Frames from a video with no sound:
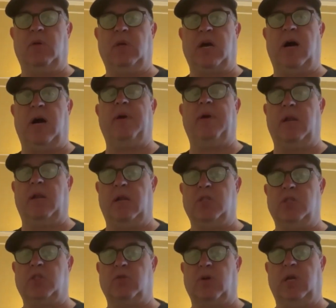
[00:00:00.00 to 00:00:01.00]
combat in
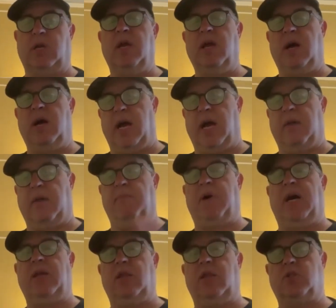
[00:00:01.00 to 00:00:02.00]
history i
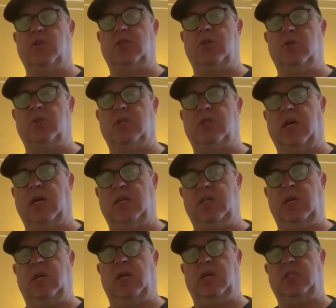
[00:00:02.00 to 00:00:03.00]
combine those two and i
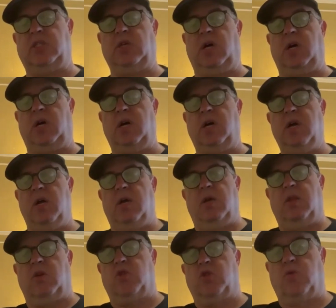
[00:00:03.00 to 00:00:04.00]
and i saw
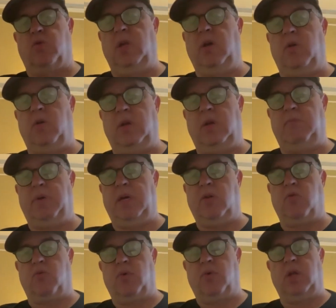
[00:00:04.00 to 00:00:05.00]
there's really only been
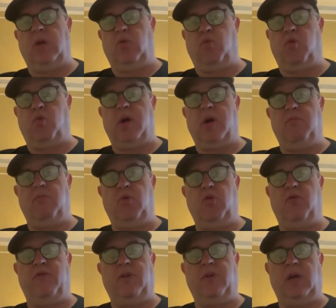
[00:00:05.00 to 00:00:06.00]
really one
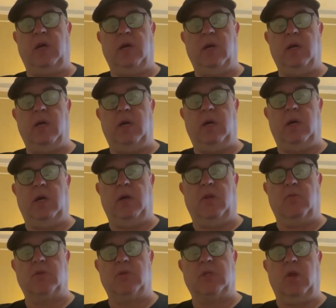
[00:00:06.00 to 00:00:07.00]
movie uh, there
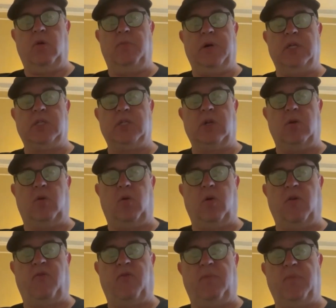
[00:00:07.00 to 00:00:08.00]
was a low budget horror
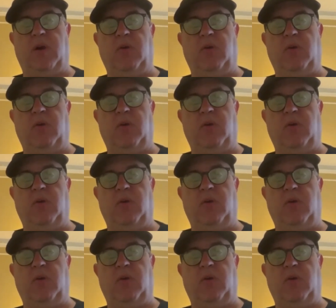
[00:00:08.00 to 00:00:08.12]
film by